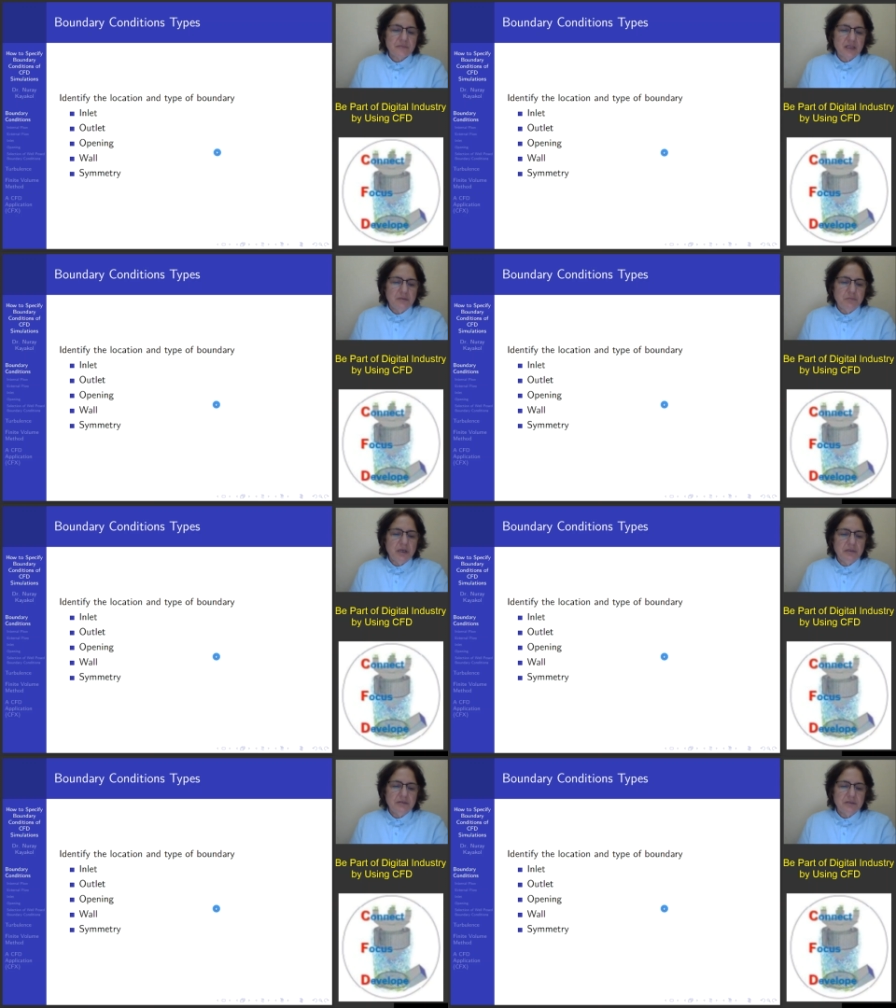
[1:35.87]

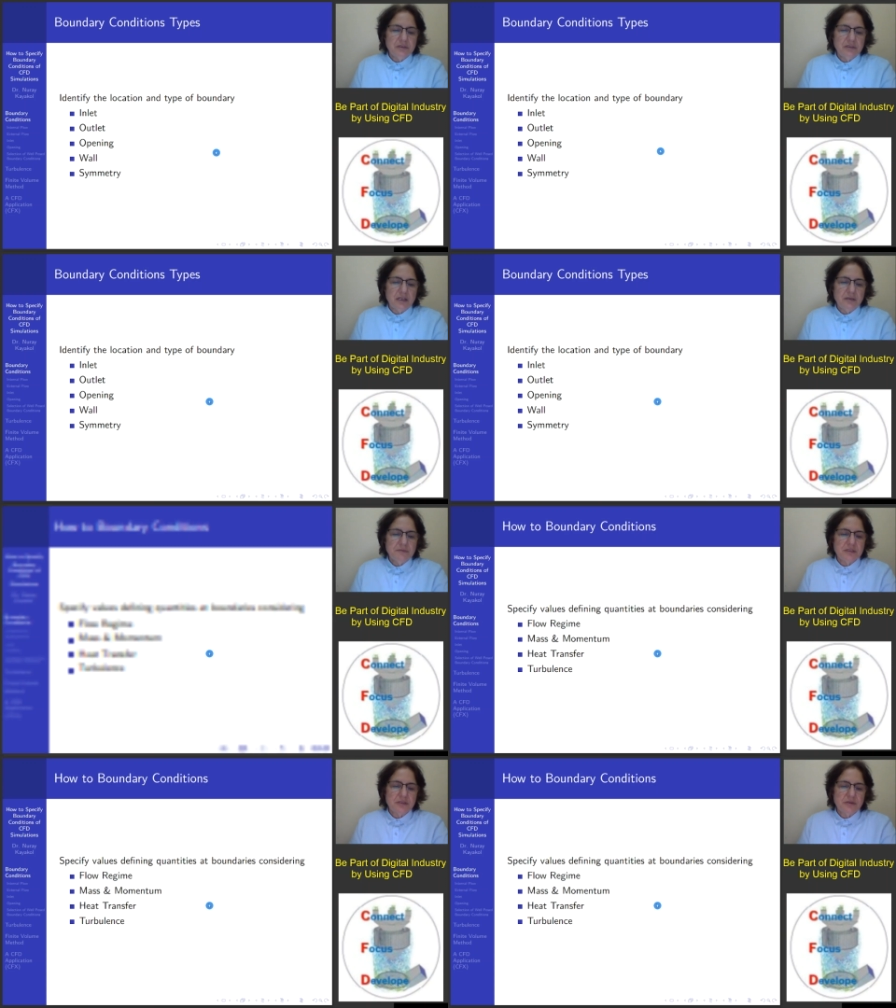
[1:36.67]
boundary types.
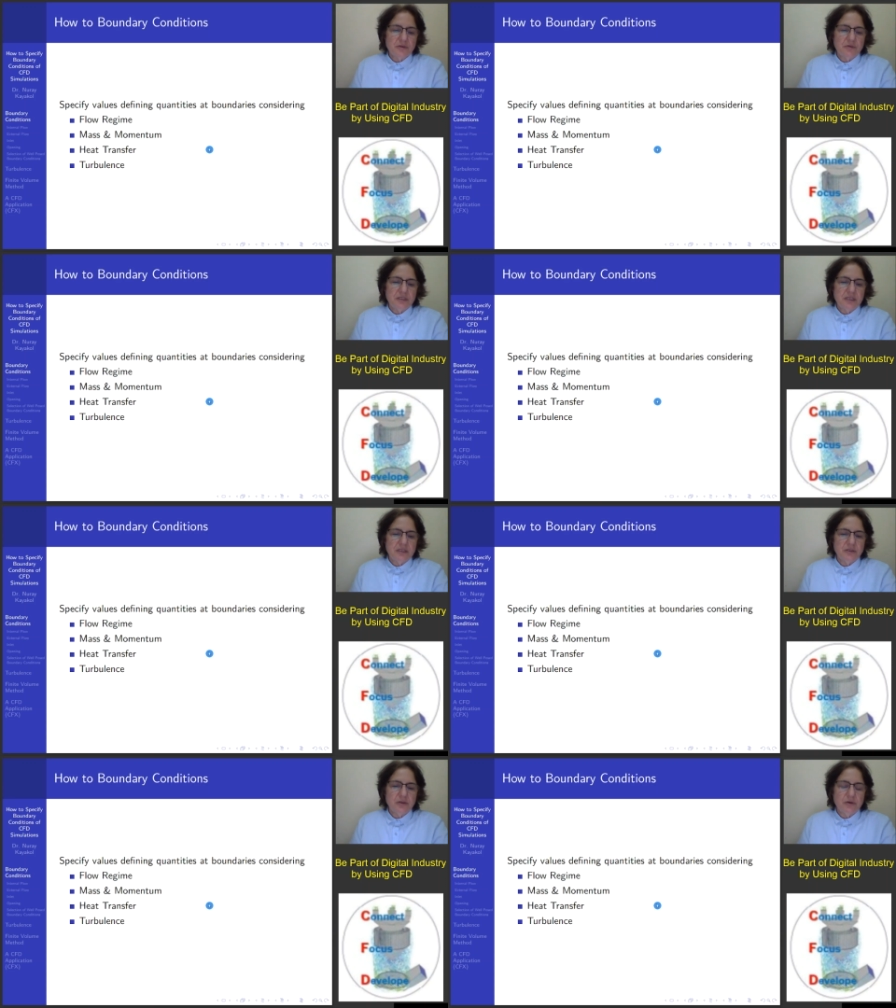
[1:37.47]
So what are
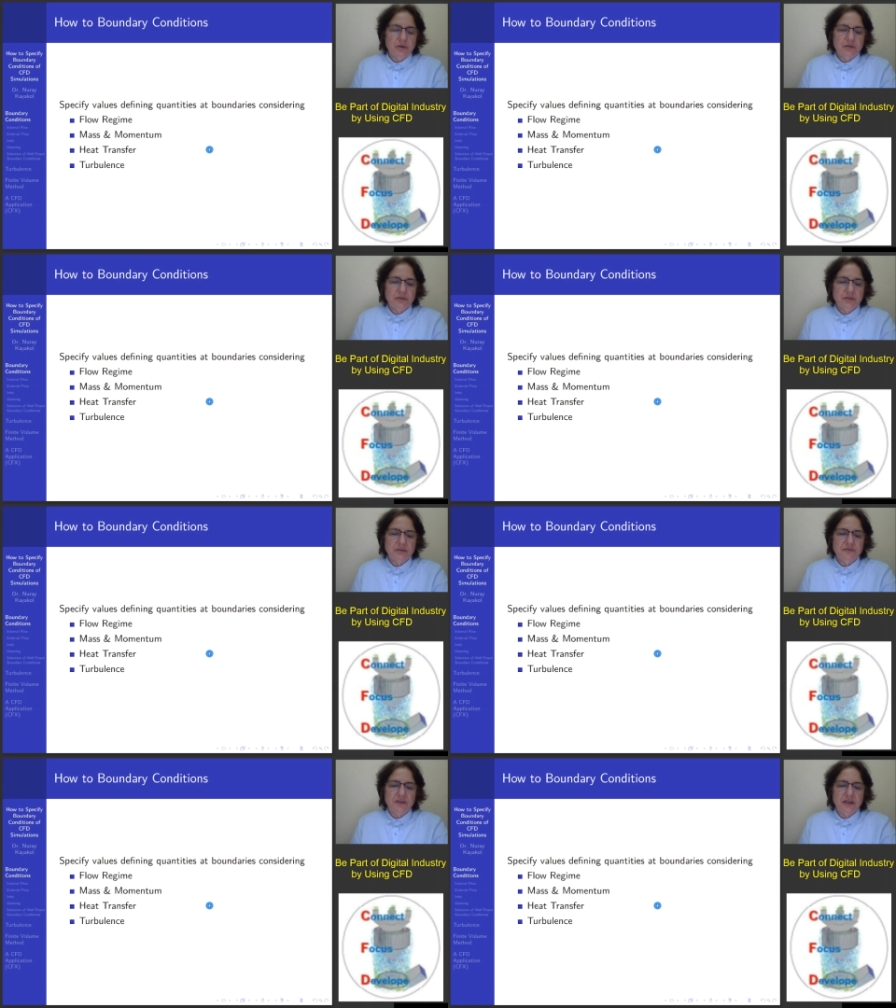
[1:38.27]
you going to
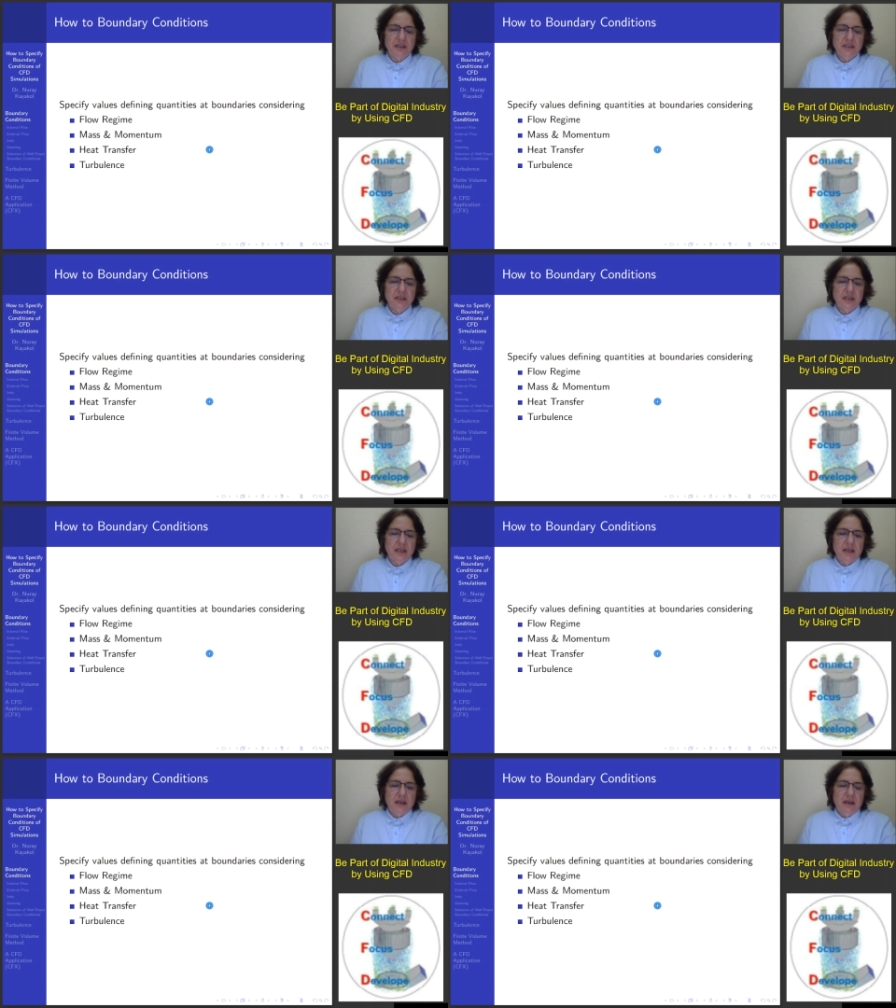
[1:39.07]
define
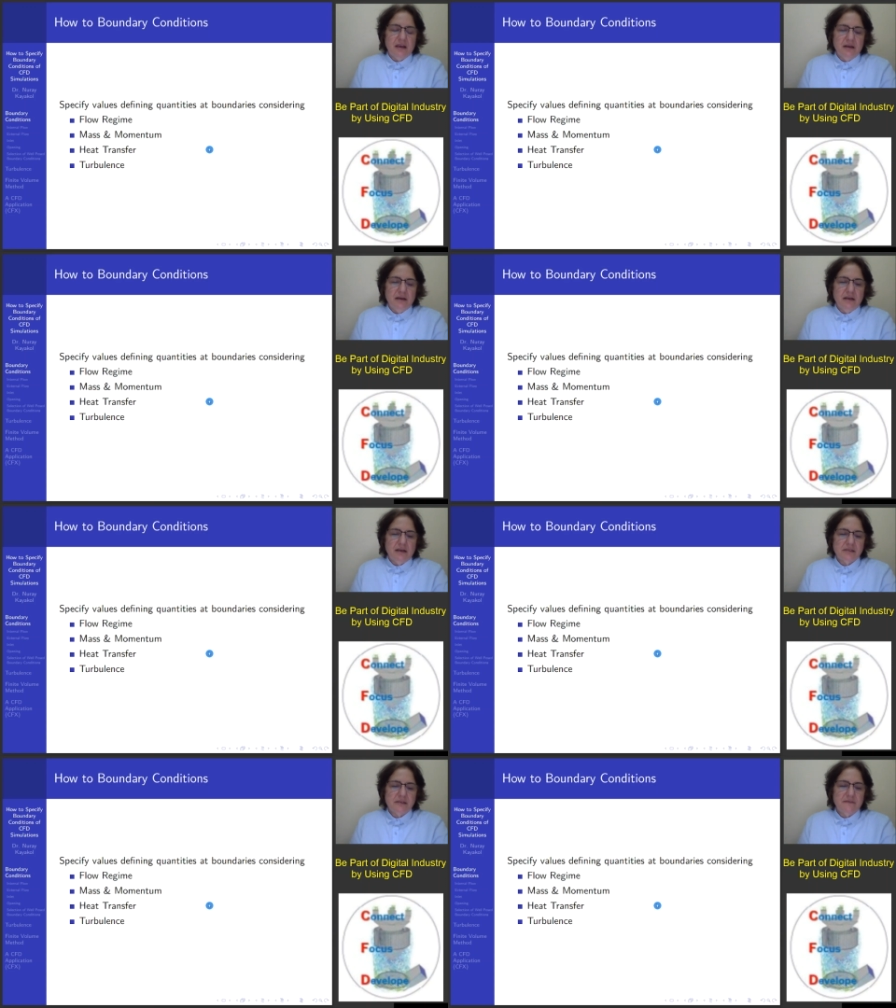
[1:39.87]

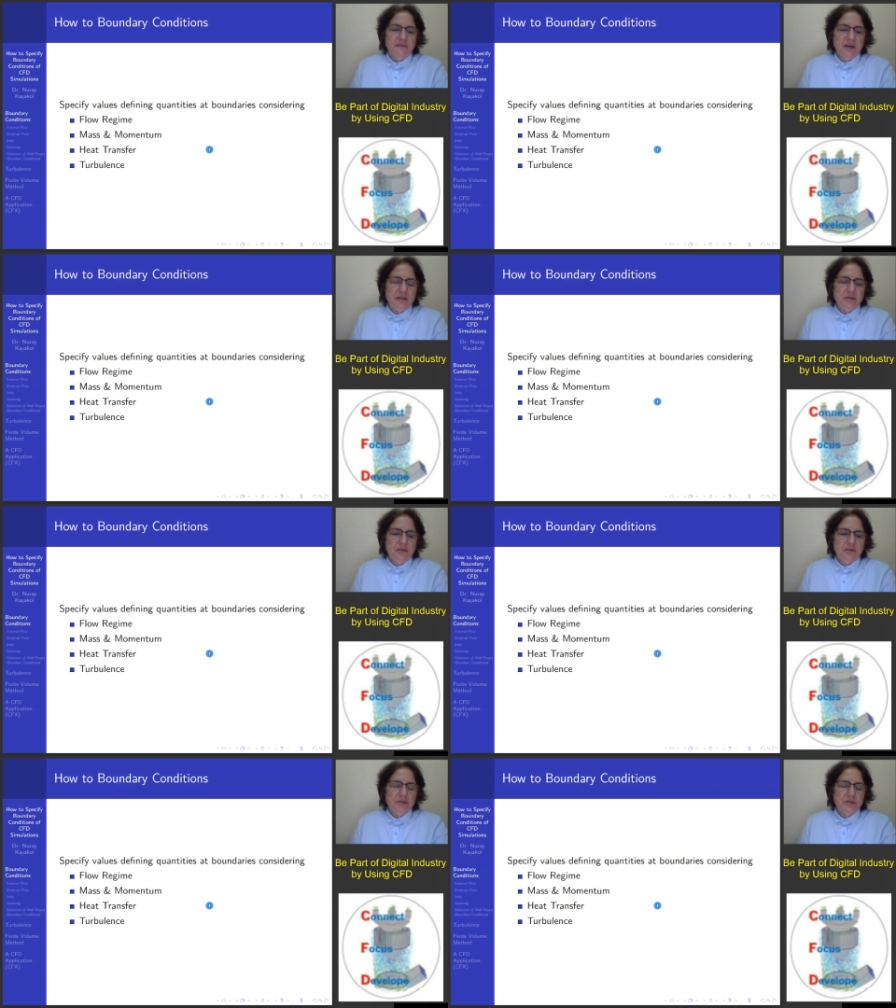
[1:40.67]
as a
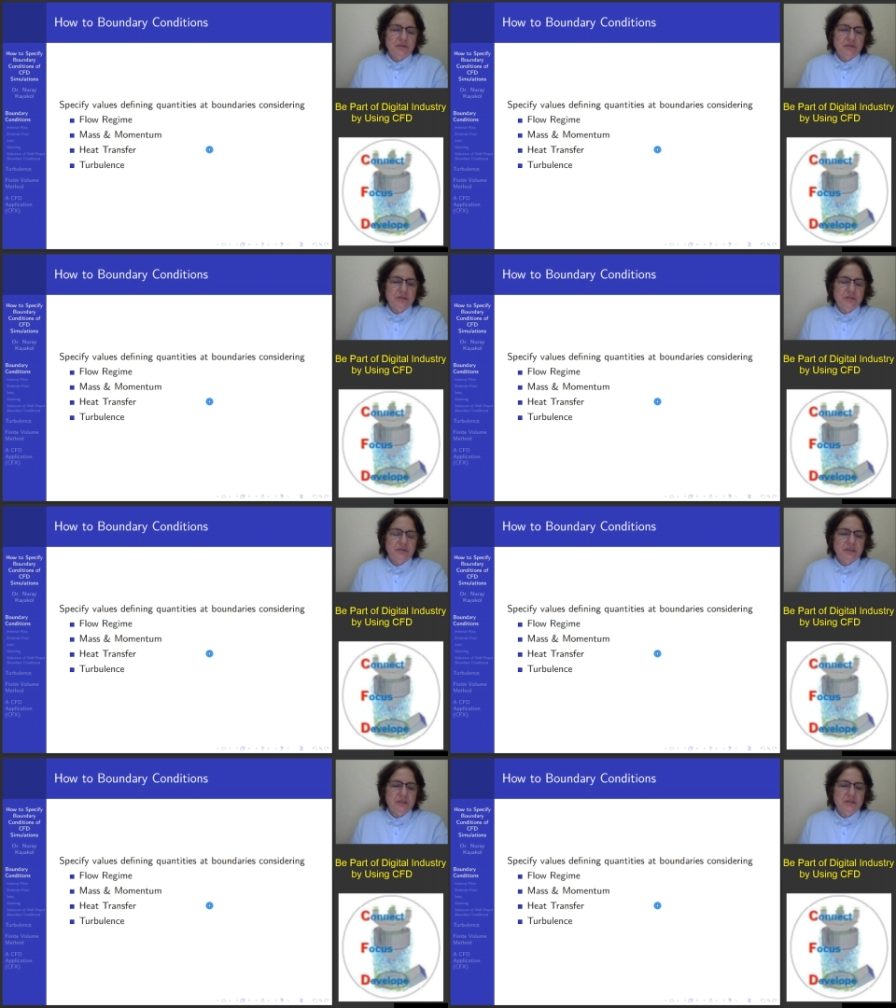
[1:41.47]
value? So you
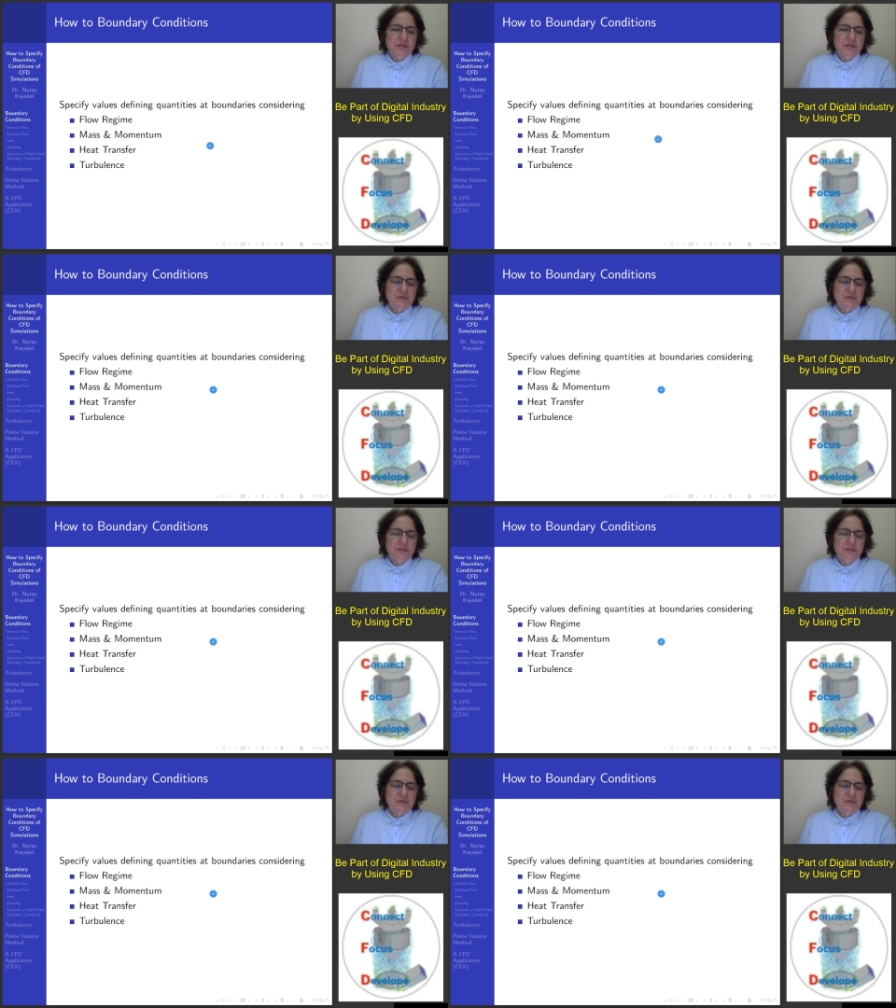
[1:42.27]
need to